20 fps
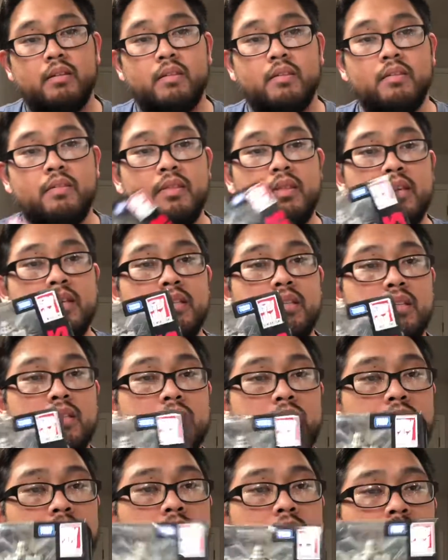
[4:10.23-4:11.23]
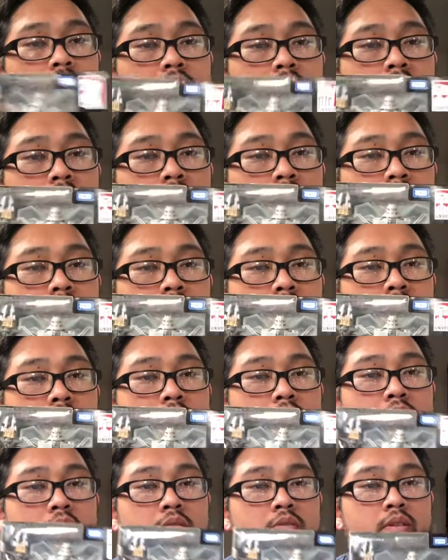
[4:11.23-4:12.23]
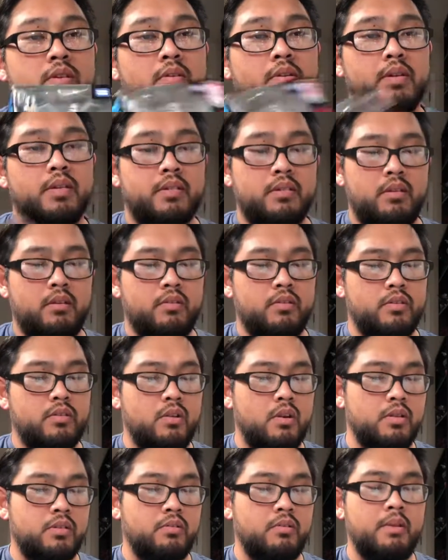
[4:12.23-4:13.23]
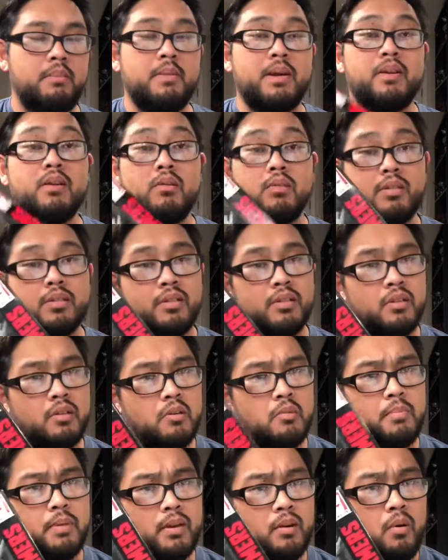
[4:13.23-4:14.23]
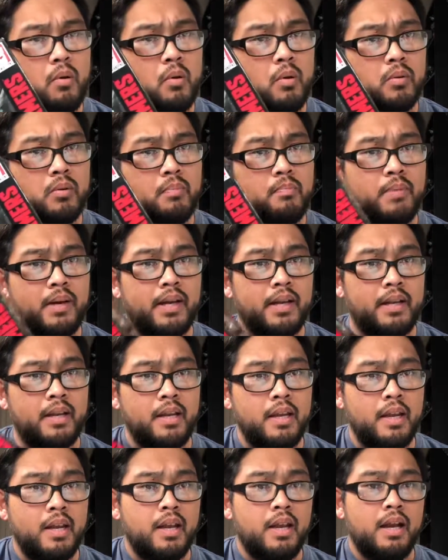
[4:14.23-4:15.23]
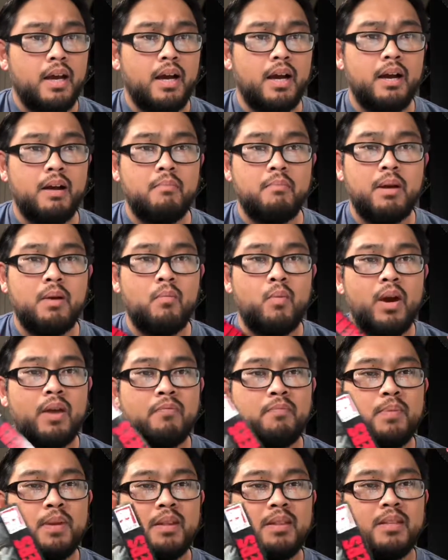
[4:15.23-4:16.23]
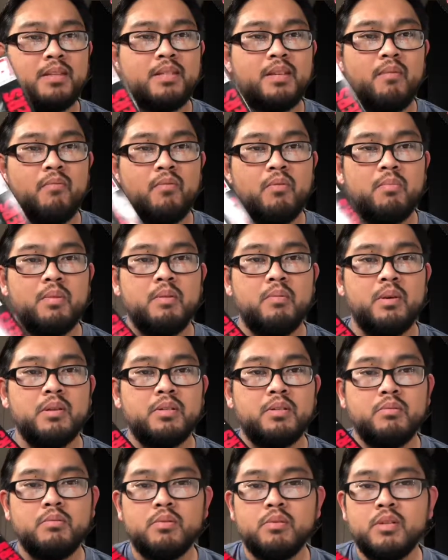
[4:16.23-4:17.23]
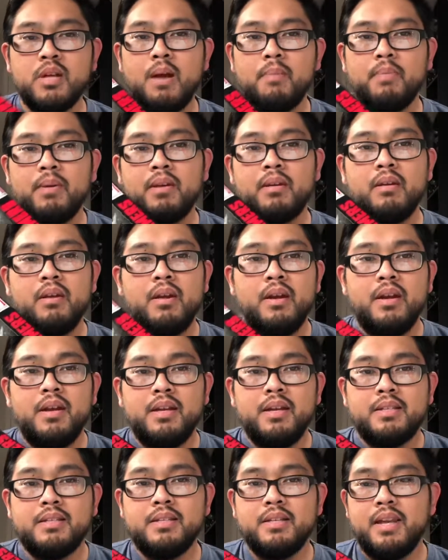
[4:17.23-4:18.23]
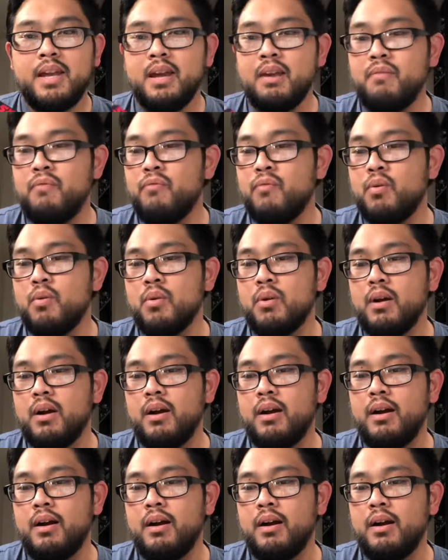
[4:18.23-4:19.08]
this Studio Series Starscream. I know it's a little bit old, but my wife picked this up for me while she was shopping today for